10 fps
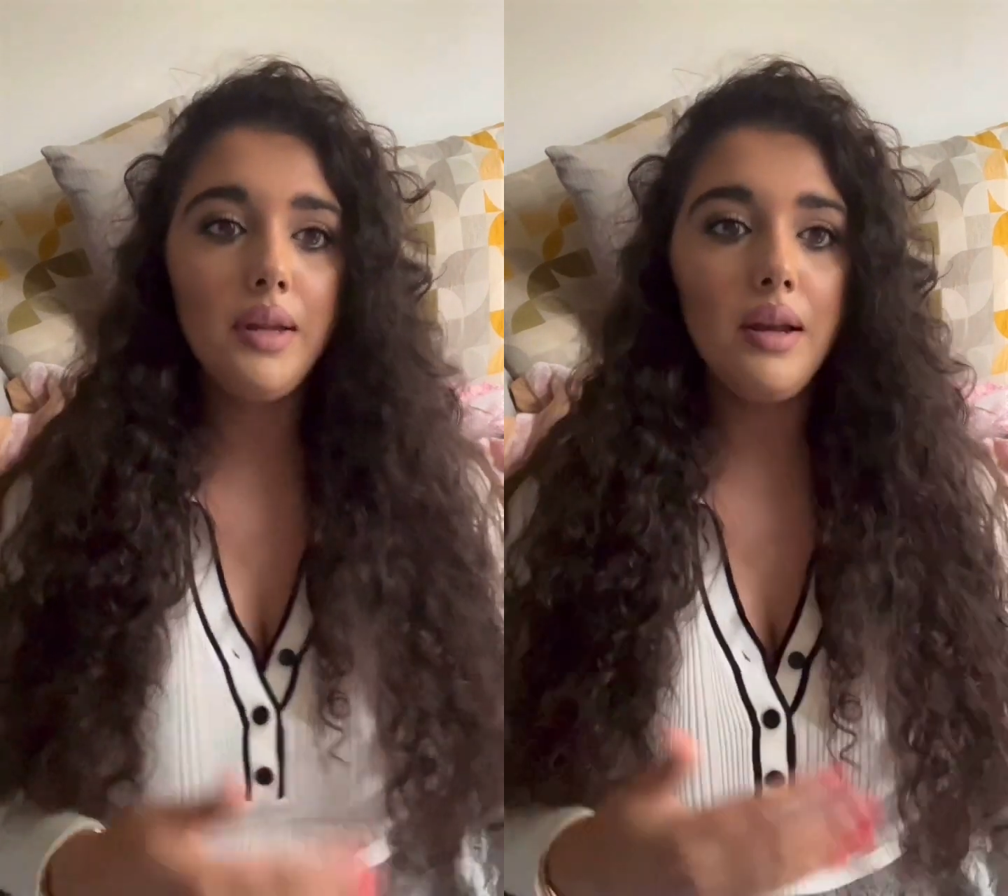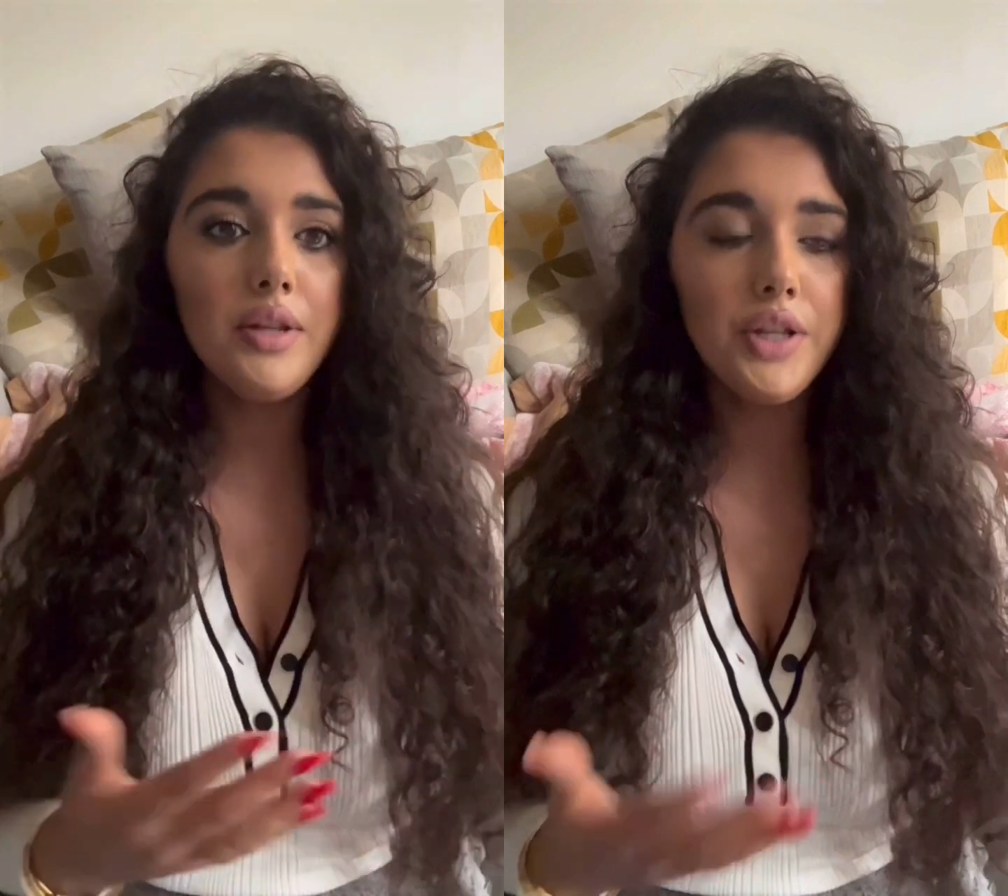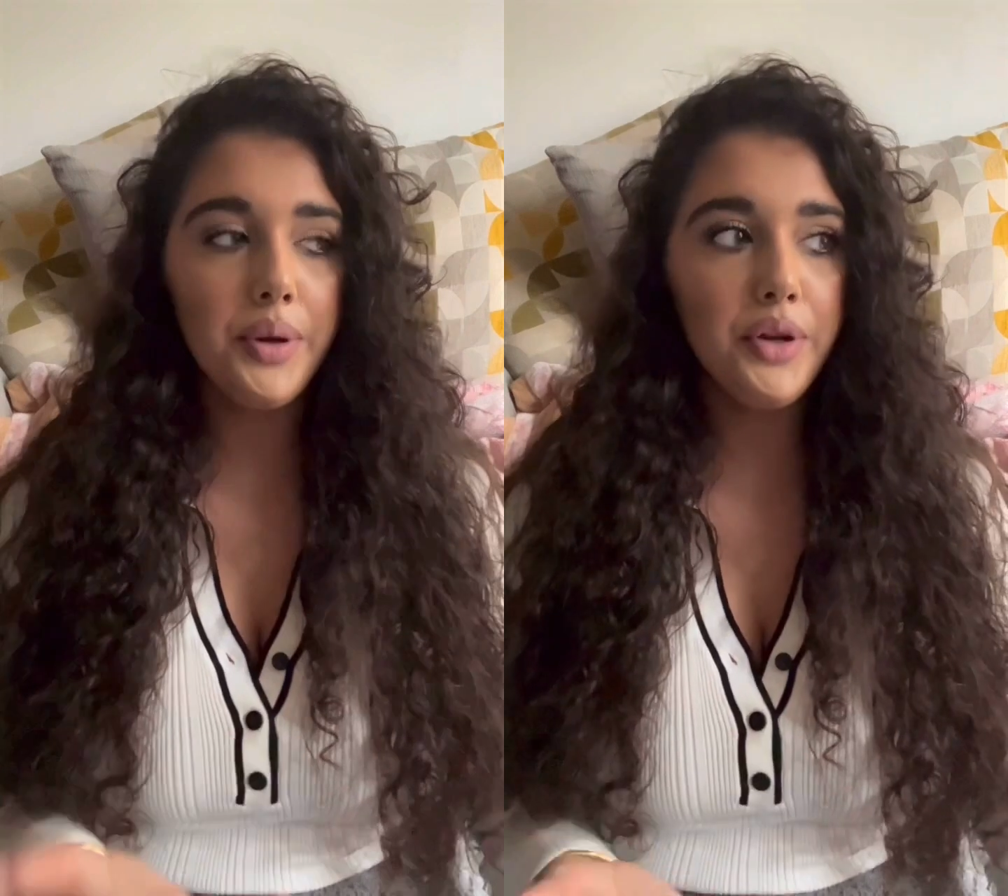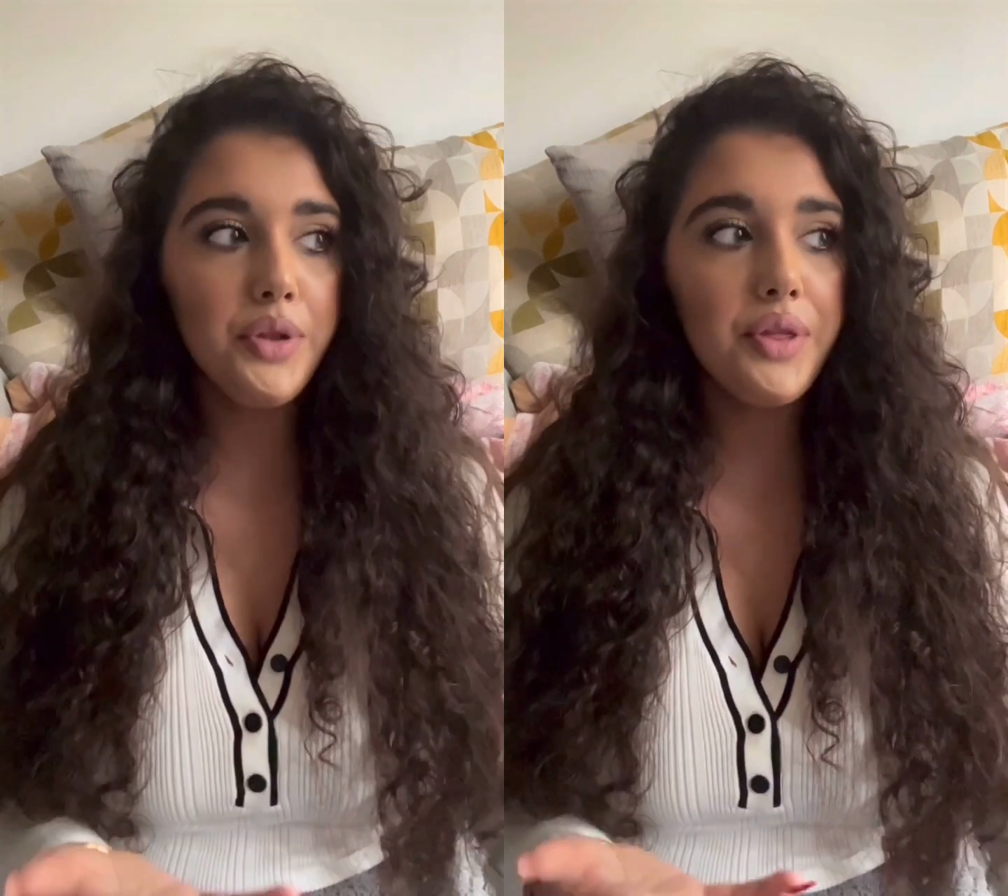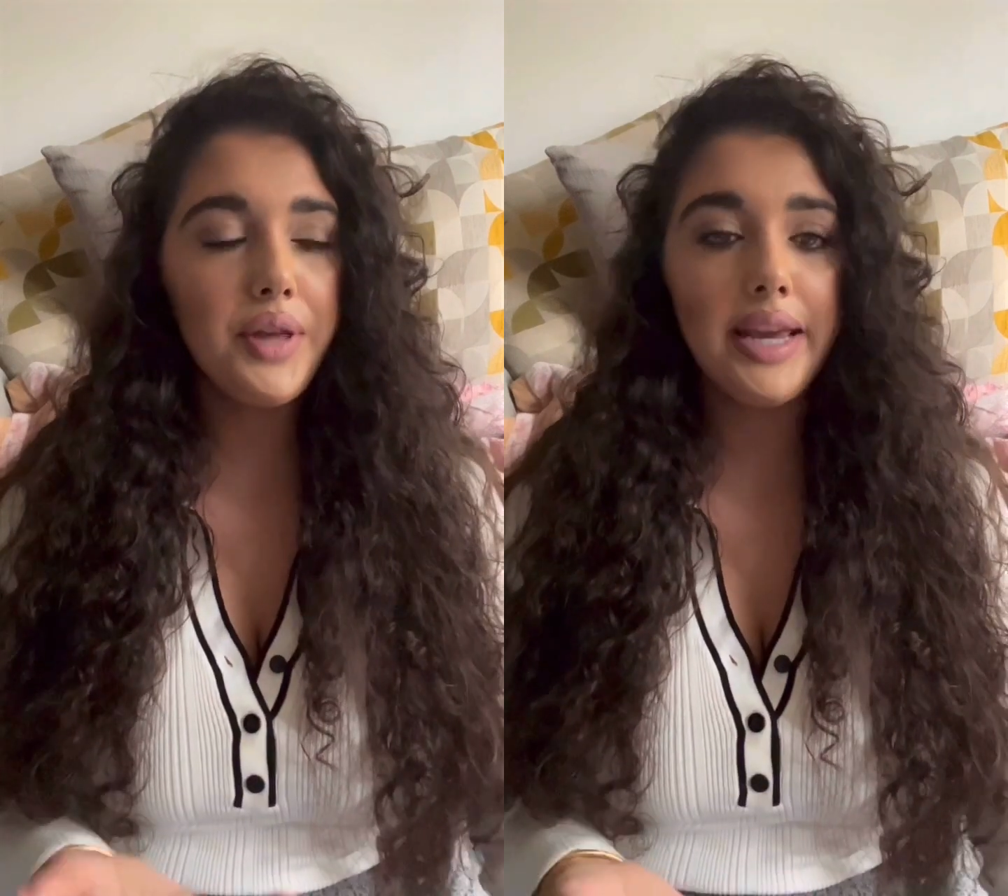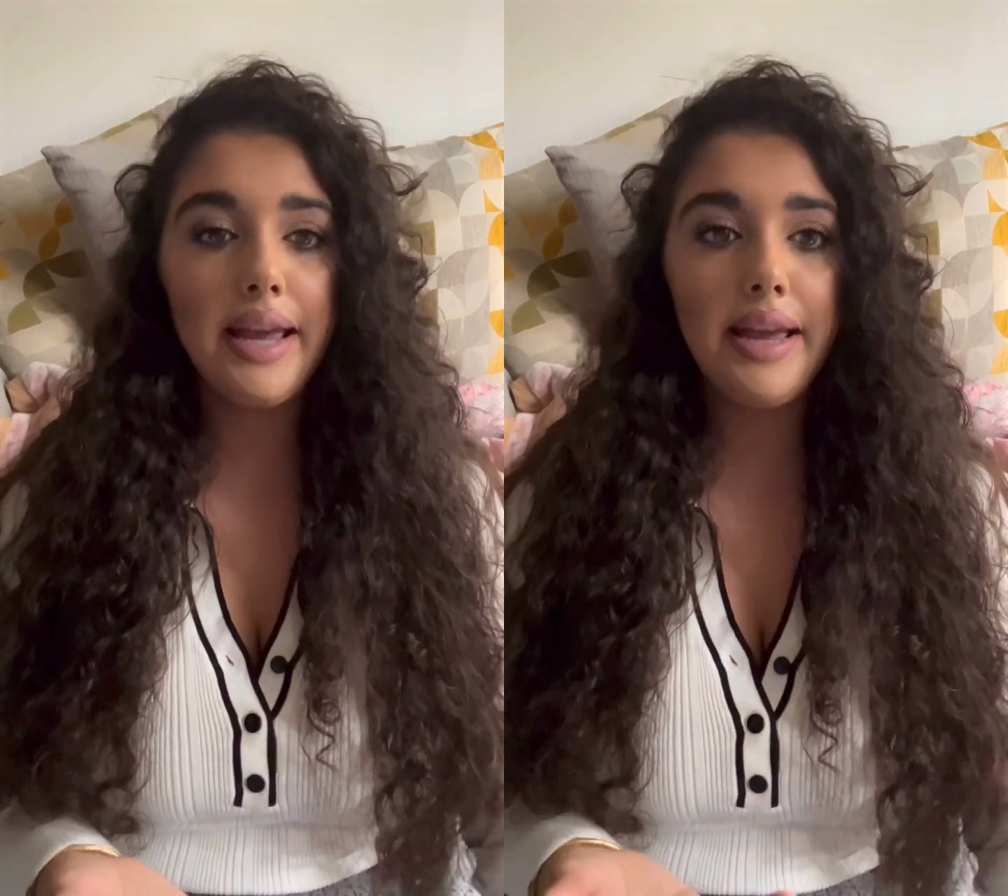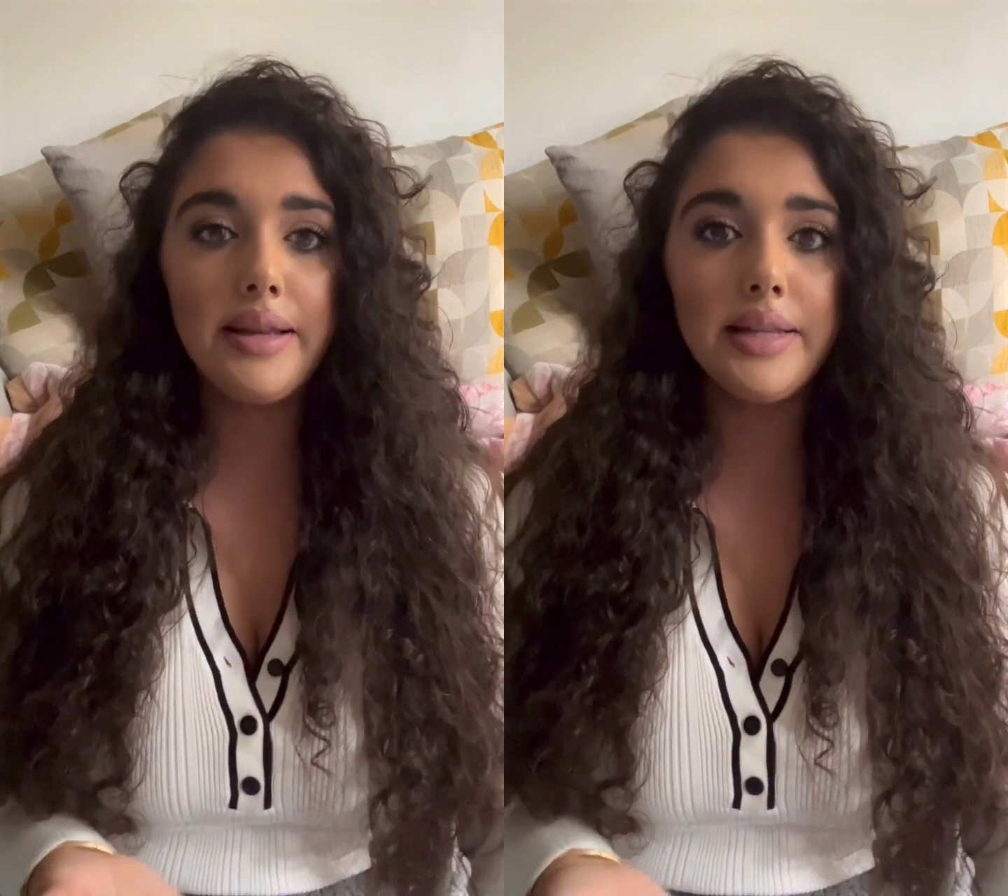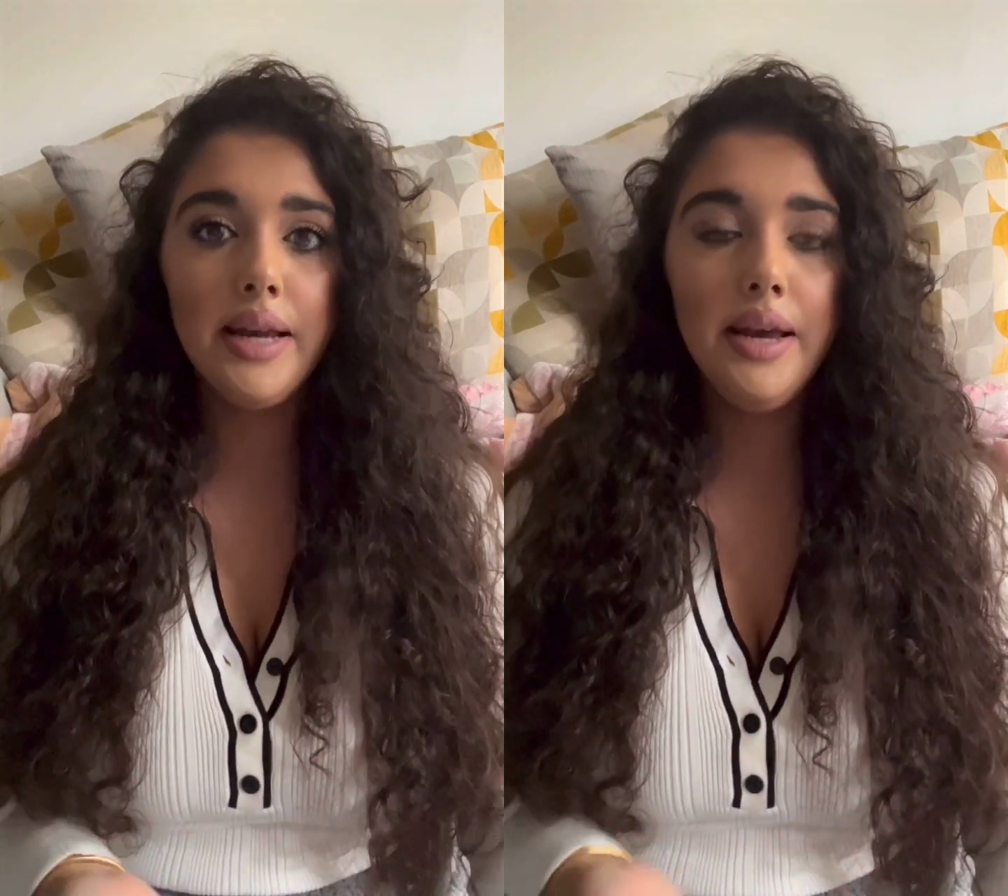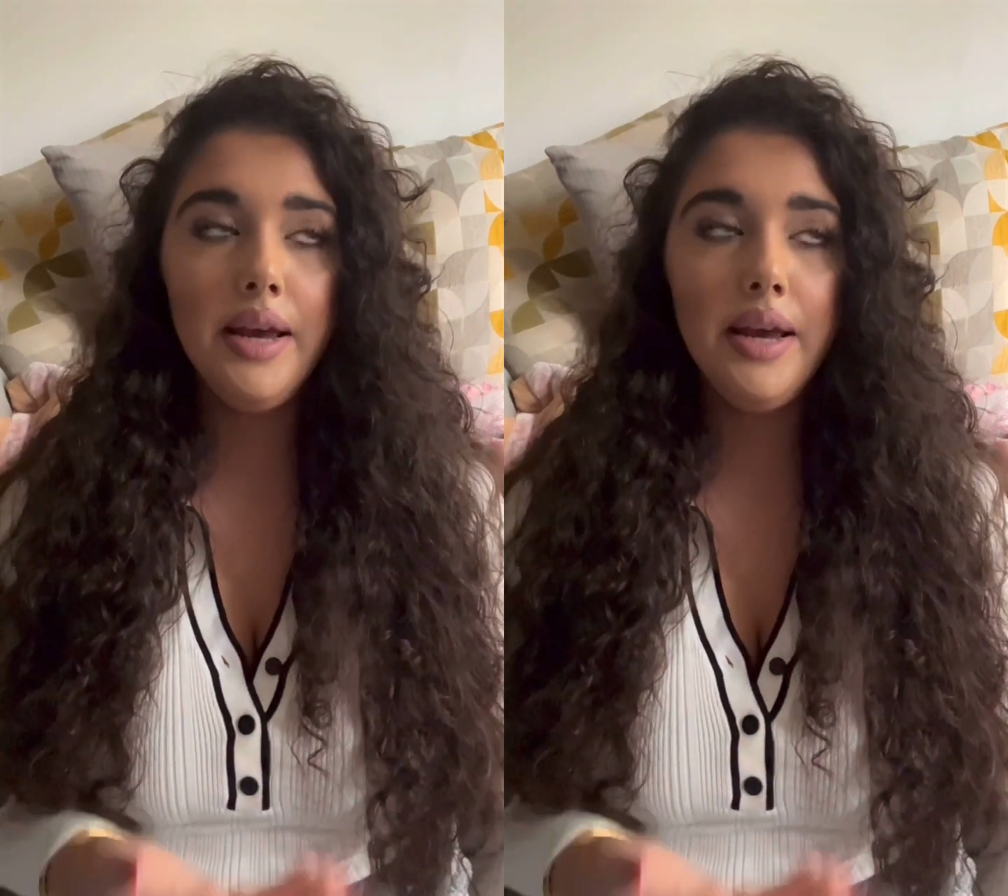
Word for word: So another thing is